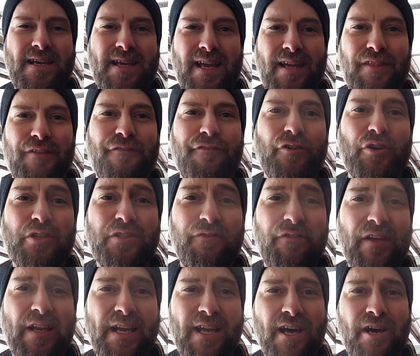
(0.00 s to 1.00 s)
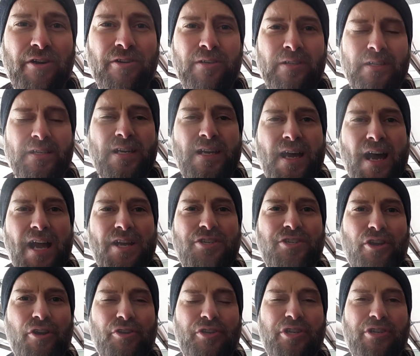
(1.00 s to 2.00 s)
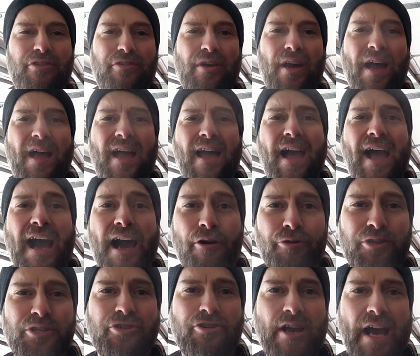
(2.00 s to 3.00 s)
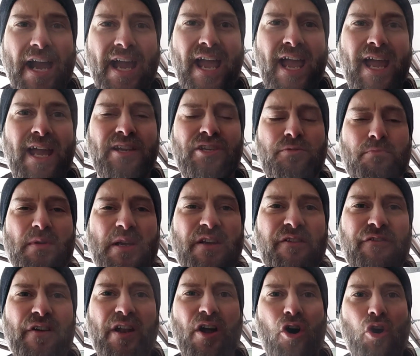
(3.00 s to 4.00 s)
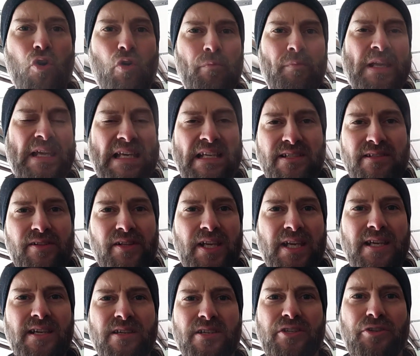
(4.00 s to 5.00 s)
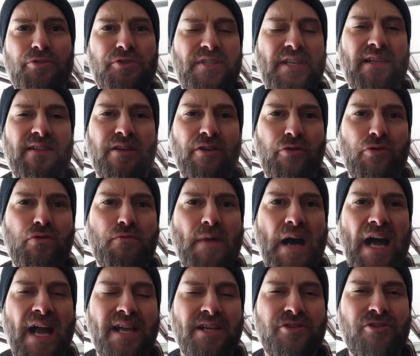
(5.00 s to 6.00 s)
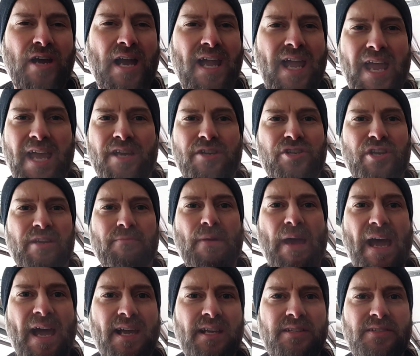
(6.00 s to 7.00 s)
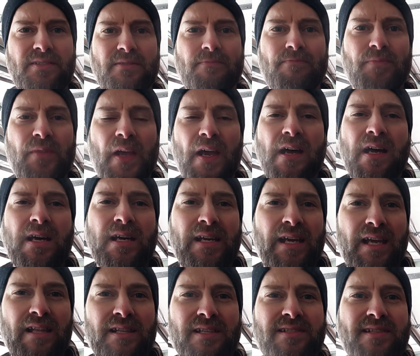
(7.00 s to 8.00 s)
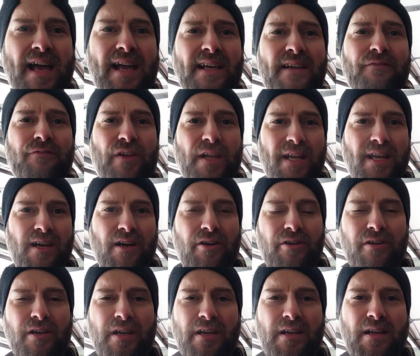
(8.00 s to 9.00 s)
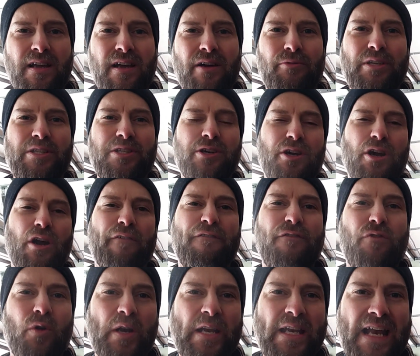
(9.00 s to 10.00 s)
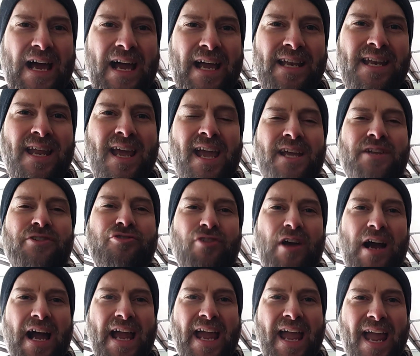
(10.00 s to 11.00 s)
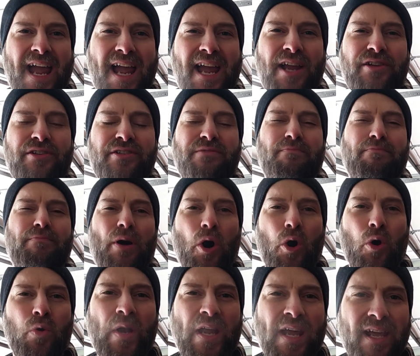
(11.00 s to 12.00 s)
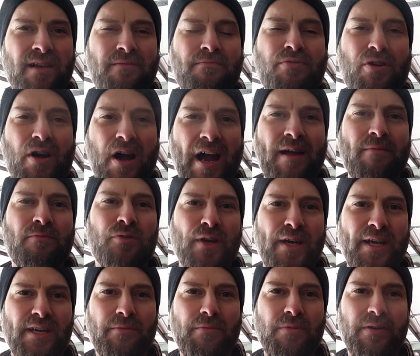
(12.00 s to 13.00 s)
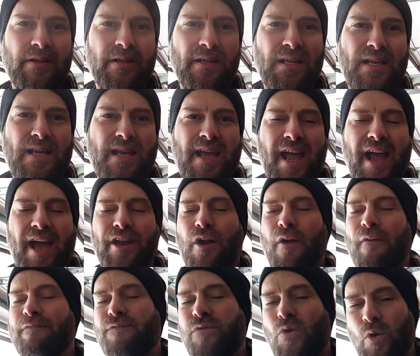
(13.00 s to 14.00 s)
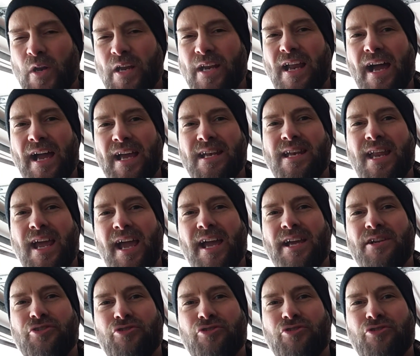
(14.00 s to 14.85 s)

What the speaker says: In the first video, I showed you how to dry age beef at home easily using the UMAI dry aging bags. In the second video, we took our 49-day dry-aged bone-in prime rib and our 49-day